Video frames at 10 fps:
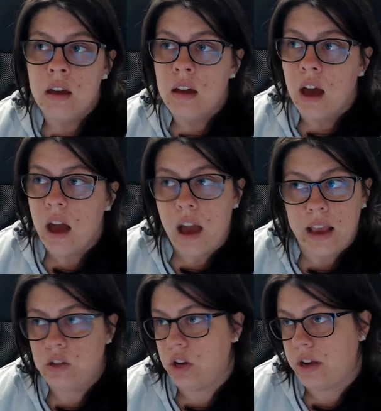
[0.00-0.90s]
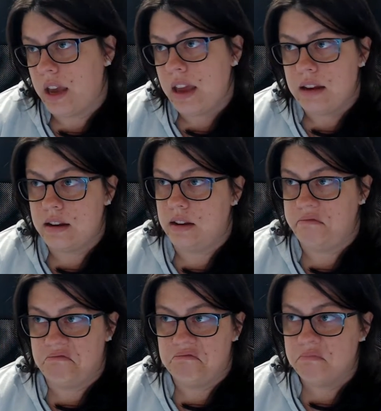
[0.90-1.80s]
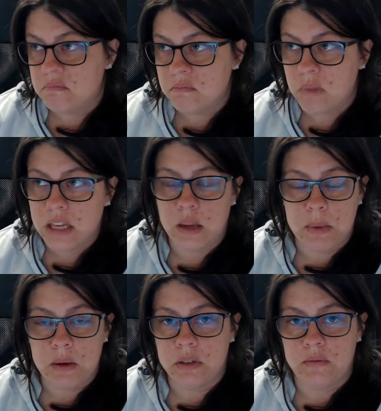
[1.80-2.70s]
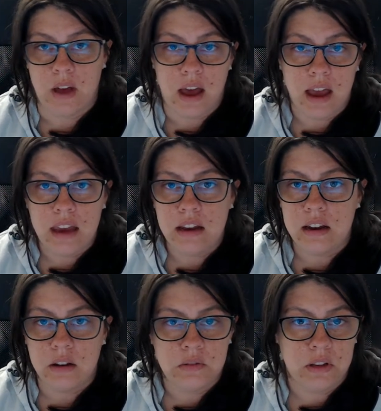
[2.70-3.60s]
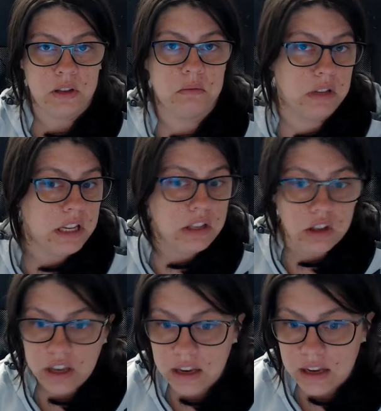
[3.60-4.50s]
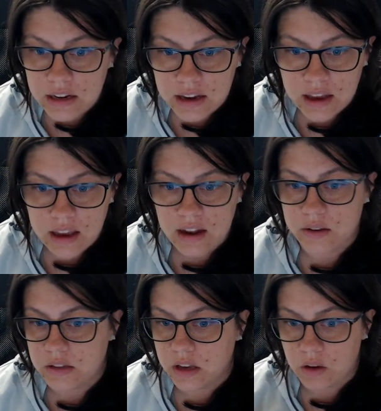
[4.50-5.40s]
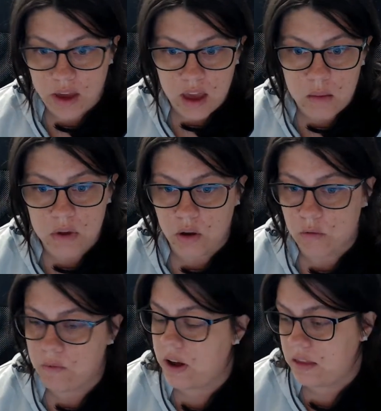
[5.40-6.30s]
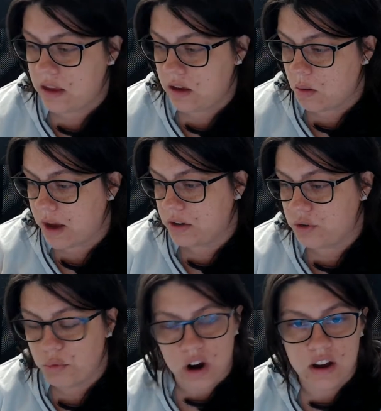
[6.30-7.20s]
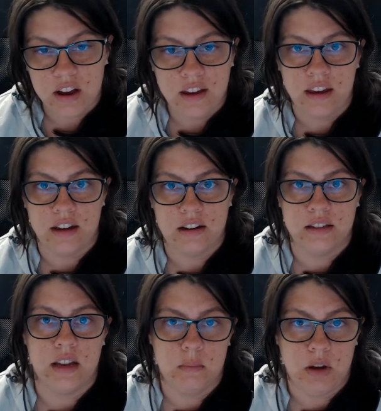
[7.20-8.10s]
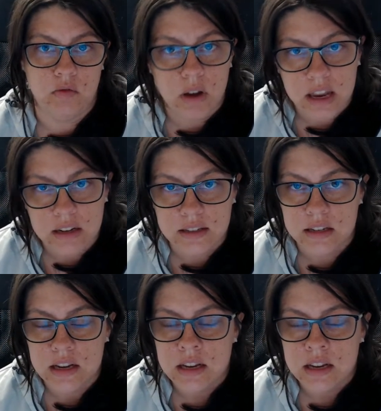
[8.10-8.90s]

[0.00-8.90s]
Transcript: I took it and my stomach was fine and I was feeling really good. And I was like, okay, I'm going to finally go back to work and it's going to be great.